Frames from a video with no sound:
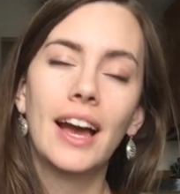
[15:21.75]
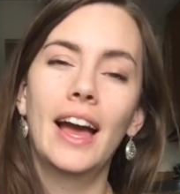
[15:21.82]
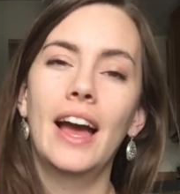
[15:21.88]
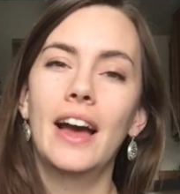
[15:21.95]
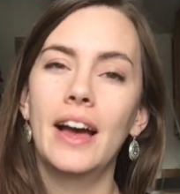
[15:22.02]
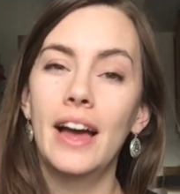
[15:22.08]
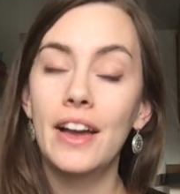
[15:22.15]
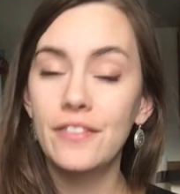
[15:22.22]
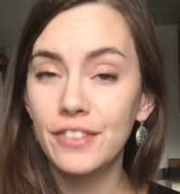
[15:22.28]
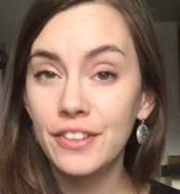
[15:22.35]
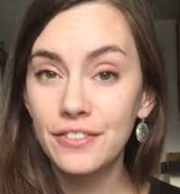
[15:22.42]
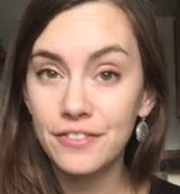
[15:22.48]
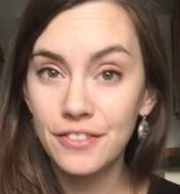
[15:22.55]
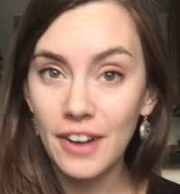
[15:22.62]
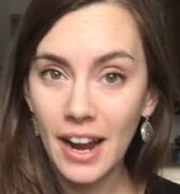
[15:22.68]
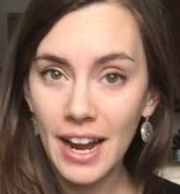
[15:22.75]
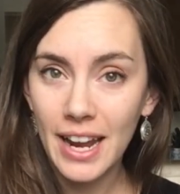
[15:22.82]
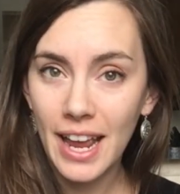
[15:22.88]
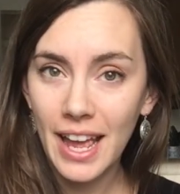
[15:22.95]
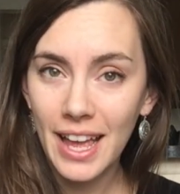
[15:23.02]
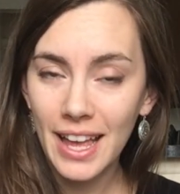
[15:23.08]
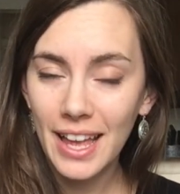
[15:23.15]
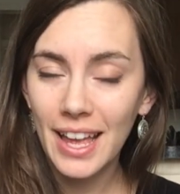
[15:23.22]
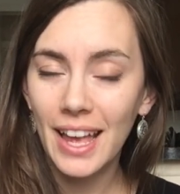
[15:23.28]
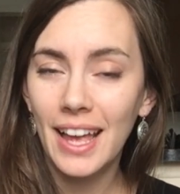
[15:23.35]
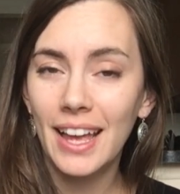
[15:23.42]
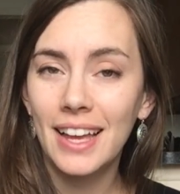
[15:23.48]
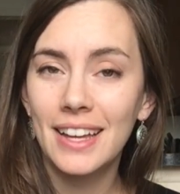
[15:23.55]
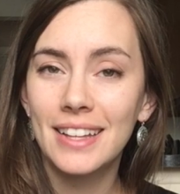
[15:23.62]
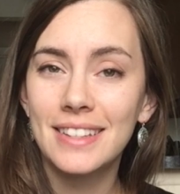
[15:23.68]
uh, every Friday,
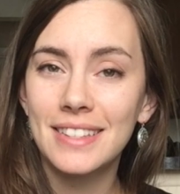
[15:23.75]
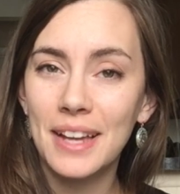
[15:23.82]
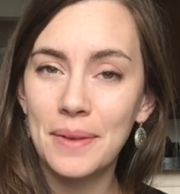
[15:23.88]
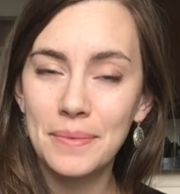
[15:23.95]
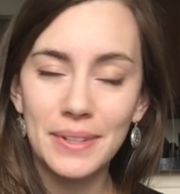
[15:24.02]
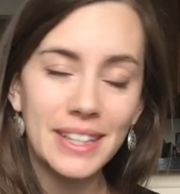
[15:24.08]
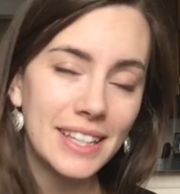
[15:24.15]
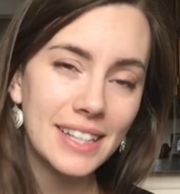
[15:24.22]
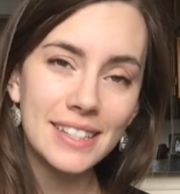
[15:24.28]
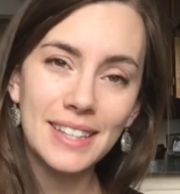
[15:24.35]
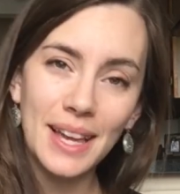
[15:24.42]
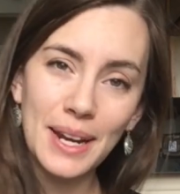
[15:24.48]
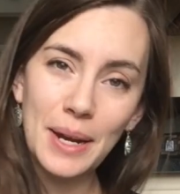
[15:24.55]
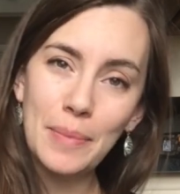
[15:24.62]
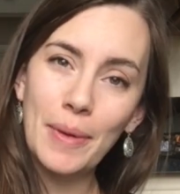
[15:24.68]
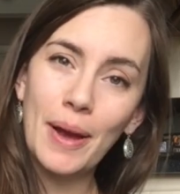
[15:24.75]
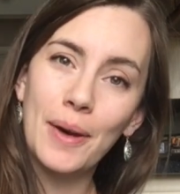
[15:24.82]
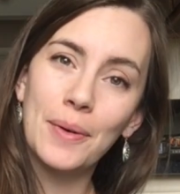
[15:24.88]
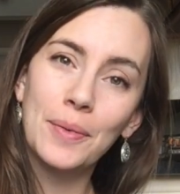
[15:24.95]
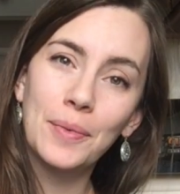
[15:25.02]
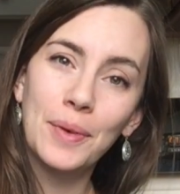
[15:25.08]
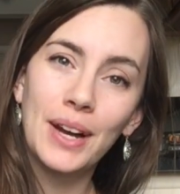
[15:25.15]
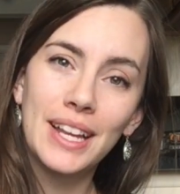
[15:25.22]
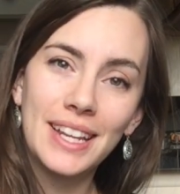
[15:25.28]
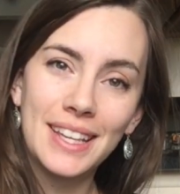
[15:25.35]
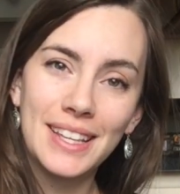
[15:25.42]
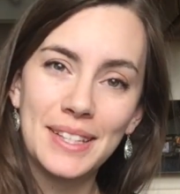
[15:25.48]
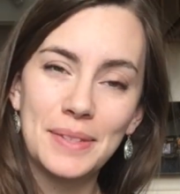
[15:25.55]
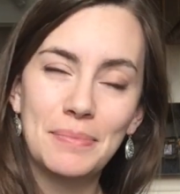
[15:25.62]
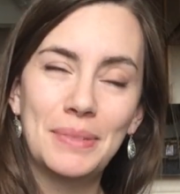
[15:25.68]
and I'm really excited about what
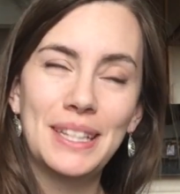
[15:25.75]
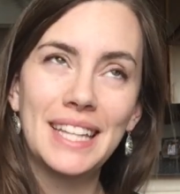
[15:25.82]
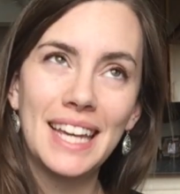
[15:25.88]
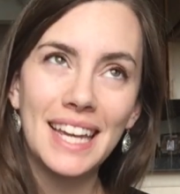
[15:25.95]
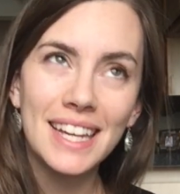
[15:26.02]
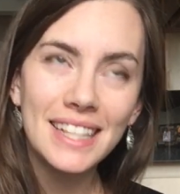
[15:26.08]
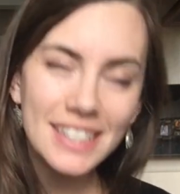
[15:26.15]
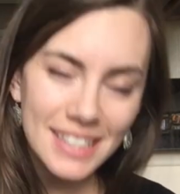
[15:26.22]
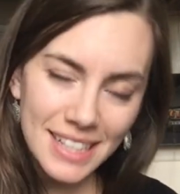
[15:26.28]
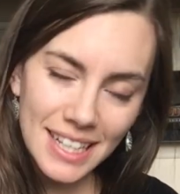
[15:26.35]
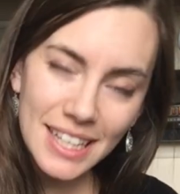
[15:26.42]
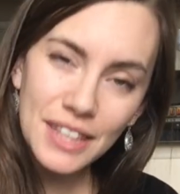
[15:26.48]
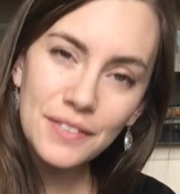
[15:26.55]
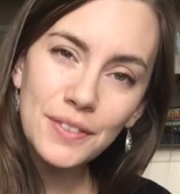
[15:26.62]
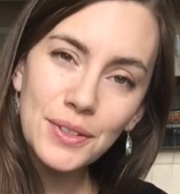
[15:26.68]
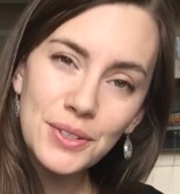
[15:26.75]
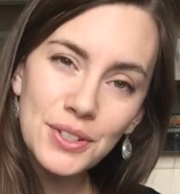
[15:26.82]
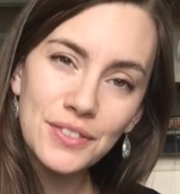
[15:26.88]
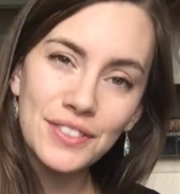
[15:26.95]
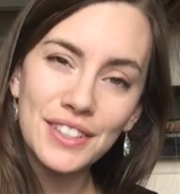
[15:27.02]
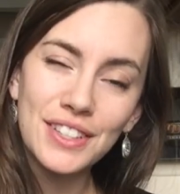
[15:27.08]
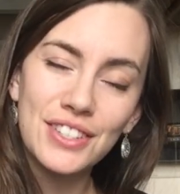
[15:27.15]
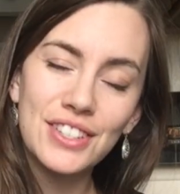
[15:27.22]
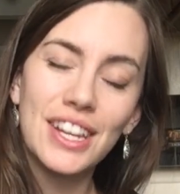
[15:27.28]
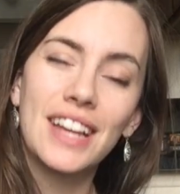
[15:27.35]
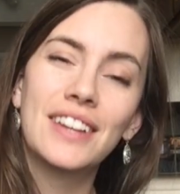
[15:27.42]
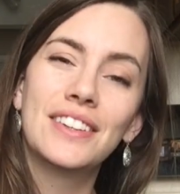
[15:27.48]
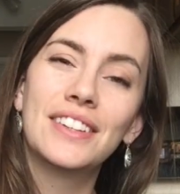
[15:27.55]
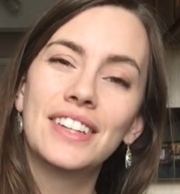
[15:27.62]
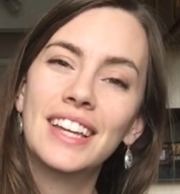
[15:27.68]
is planned in the future for this
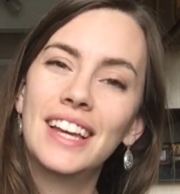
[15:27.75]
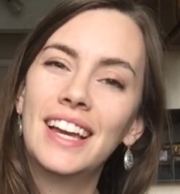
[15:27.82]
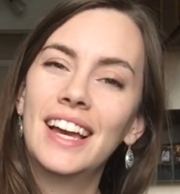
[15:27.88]
channel.